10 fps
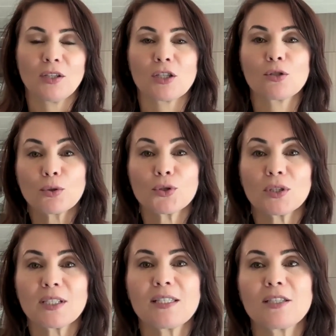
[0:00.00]
The
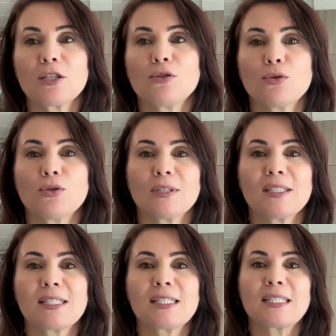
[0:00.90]
social
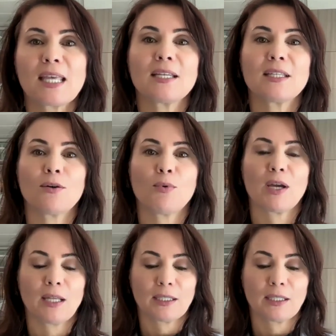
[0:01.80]
institutions stay the way,